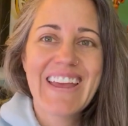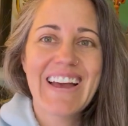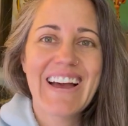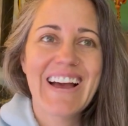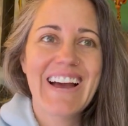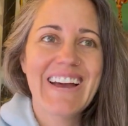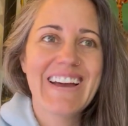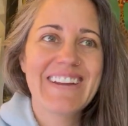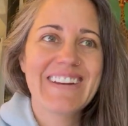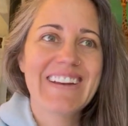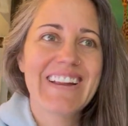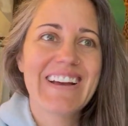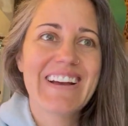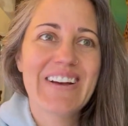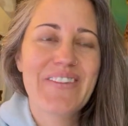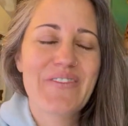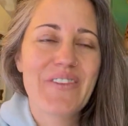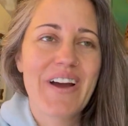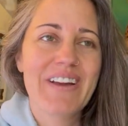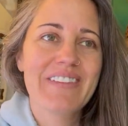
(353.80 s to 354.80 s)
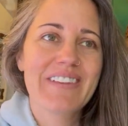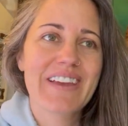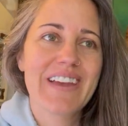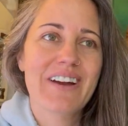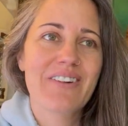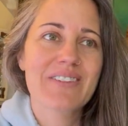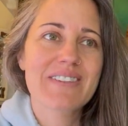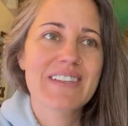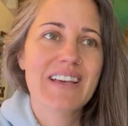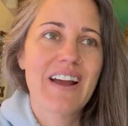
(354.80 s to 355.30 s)
and finally I
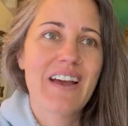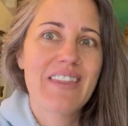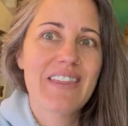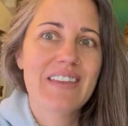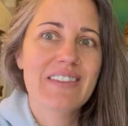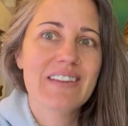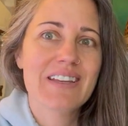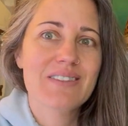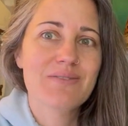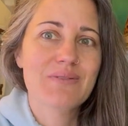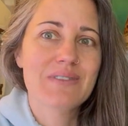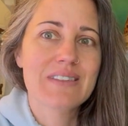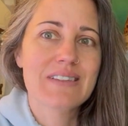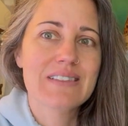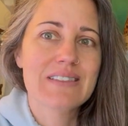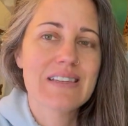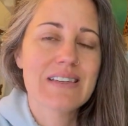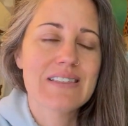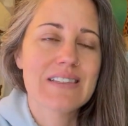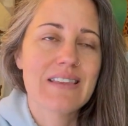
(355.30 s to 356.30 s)
was like, I think that's what this is.